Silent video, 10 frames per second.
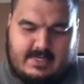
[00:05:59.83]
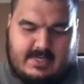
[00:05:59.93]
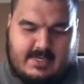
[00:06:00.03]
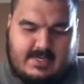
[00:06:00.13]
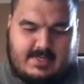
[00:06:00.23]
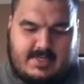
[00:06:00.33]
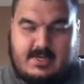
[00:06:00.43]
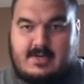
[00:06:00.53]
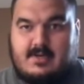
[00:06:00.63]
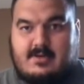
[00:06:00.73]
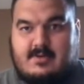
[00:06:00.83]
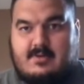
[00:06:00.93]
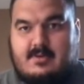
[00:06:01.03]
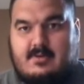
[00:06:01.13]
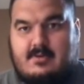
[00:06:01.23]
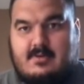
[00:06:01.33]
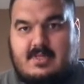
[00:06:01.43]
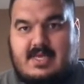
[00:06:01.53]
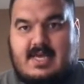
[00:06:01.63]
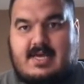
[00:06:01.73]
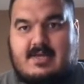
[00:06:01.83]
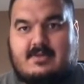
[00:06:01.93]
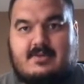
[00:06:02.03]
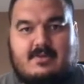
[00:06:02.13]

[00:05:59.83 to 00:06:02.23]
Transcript: And there they had